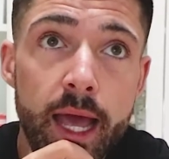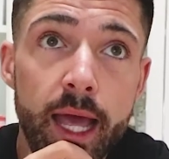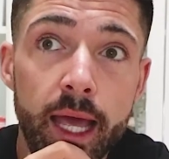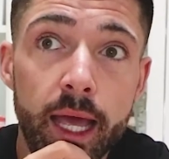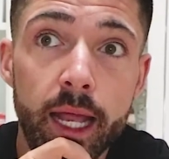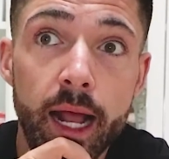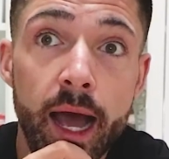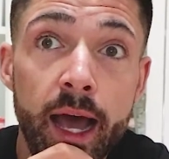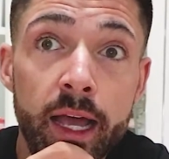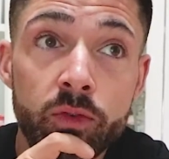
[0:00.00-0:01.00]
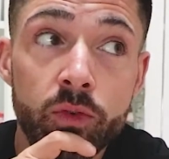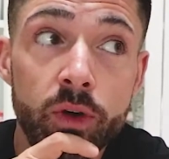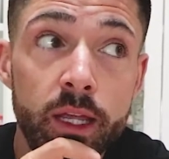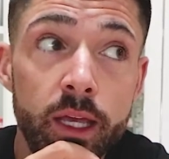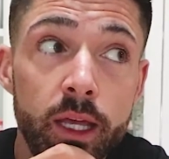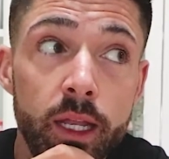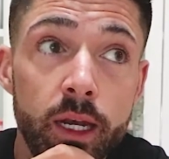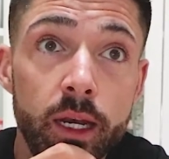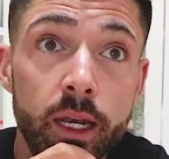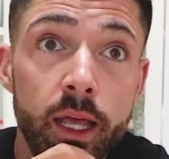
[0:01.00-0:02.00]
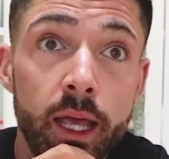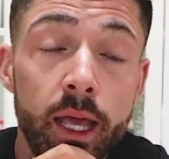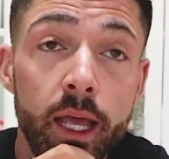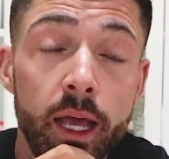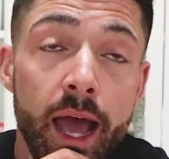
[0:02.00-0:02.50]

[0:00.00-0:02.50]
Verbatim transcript: And I freaking hate,